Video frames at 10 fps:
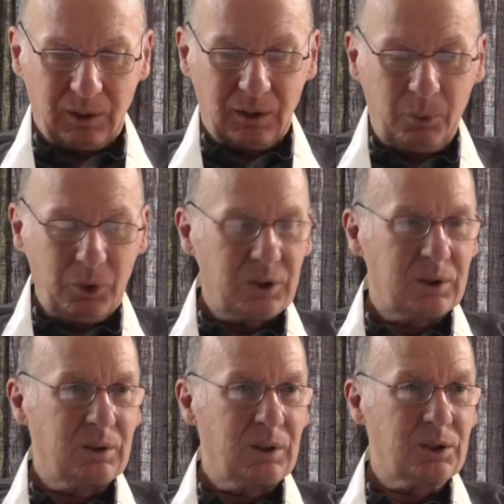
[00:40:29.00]
the Buddha
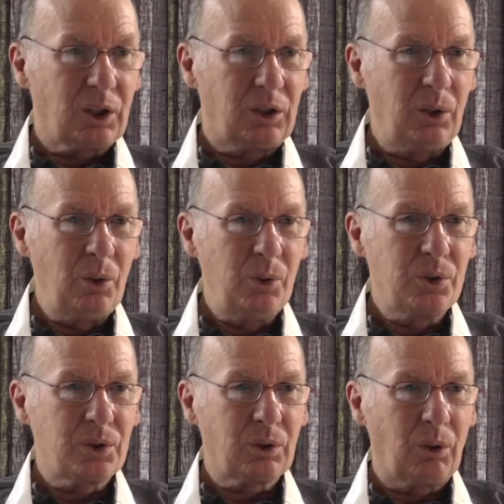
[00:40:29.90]
is
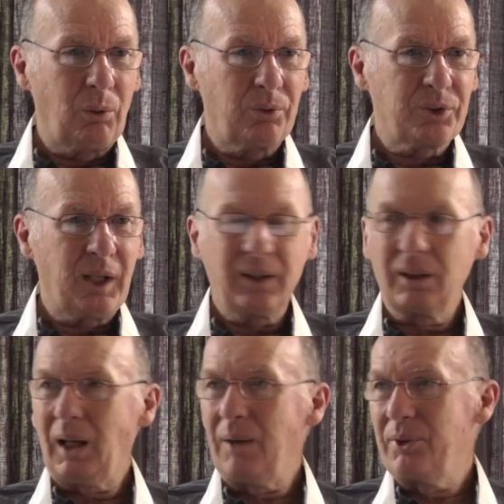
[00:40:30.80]
accused of saying
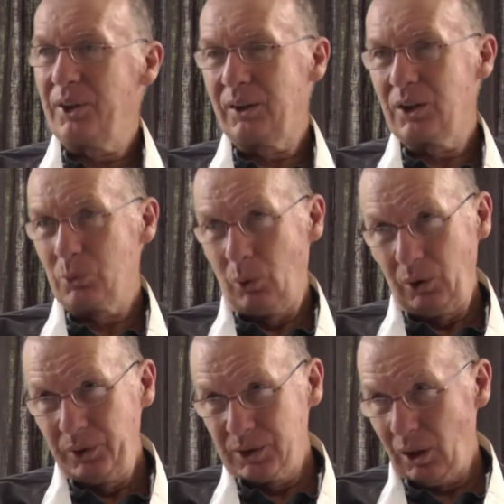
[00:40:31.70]
that everything in this
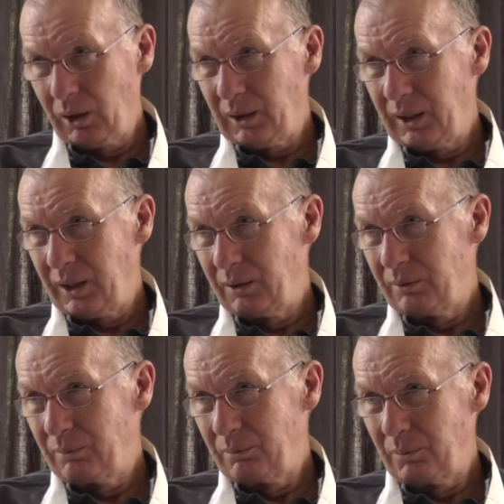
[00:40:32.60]
world is ugly.
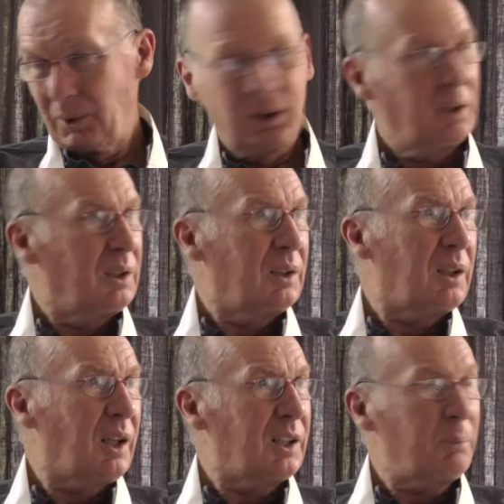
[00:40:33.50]

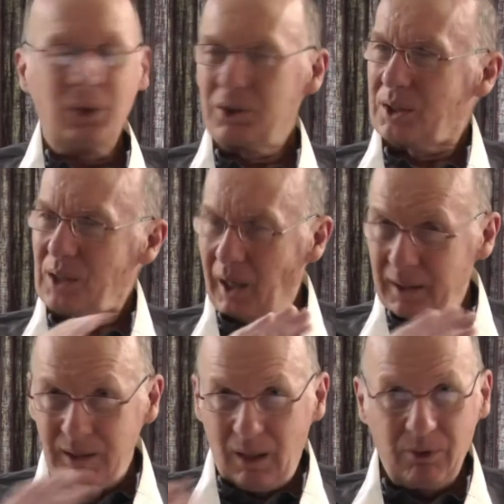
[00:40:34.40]
And the Buddha says,
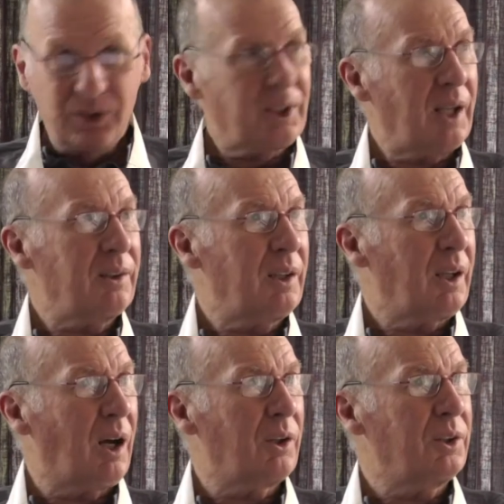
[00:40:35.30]
I never said
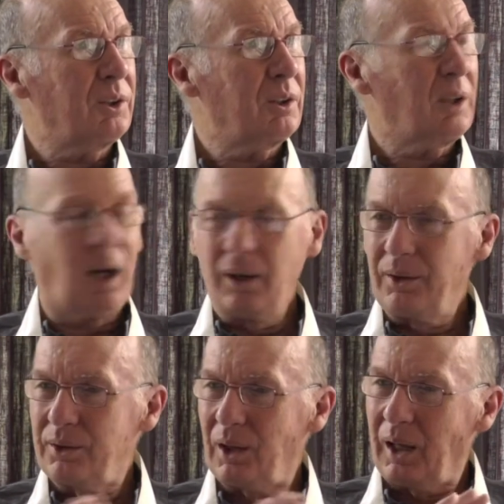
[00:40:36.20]
that, Ananda.
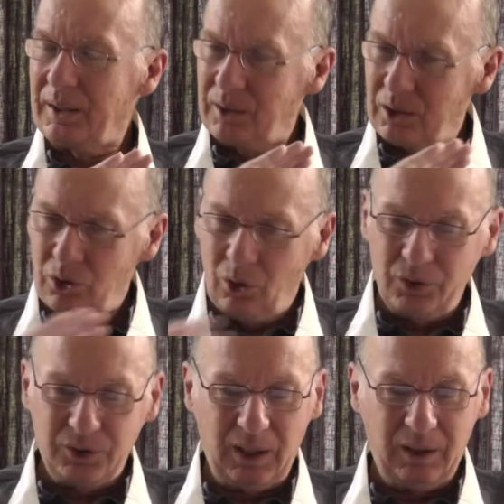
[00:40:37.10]
Ananda, I did
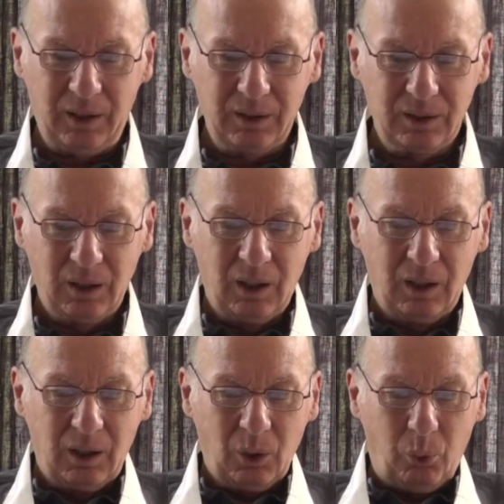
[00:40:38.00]
not say that.
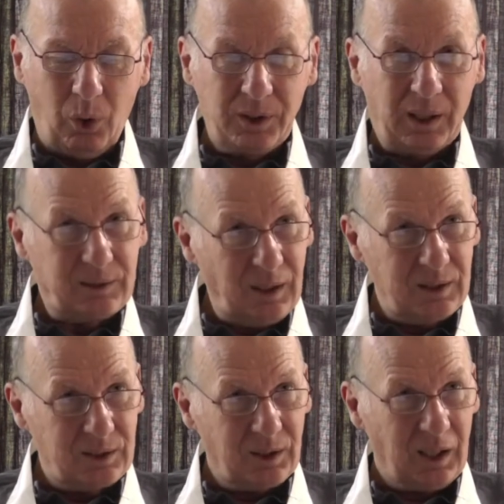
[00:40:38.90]
What I
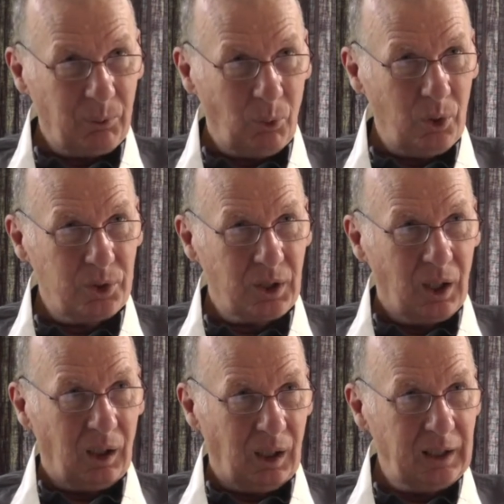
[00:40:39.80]
did say was,
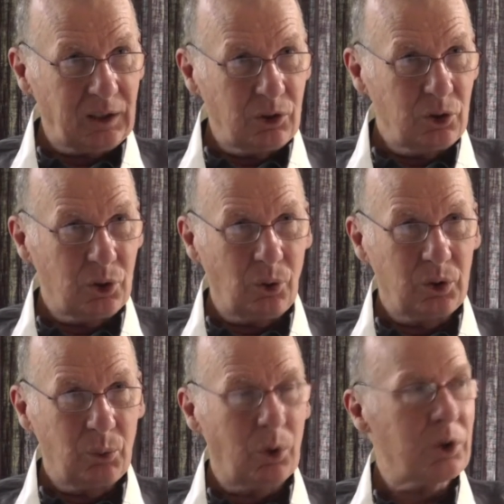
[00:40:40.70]
I can show
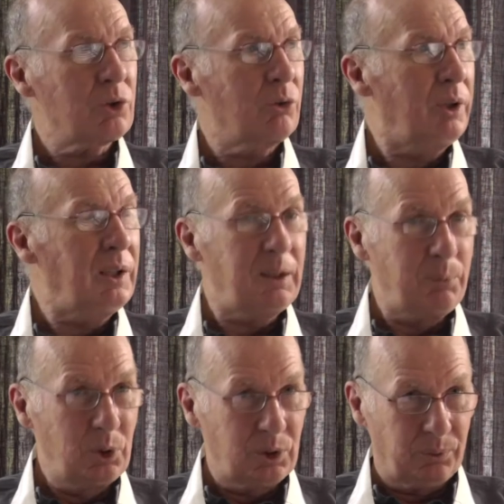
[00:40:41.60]
you what is really
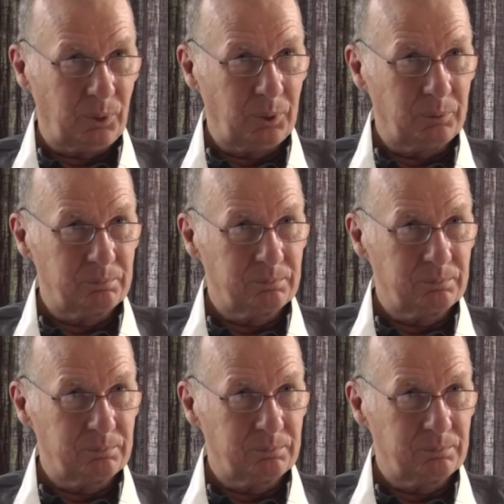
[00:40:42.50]
beautiful.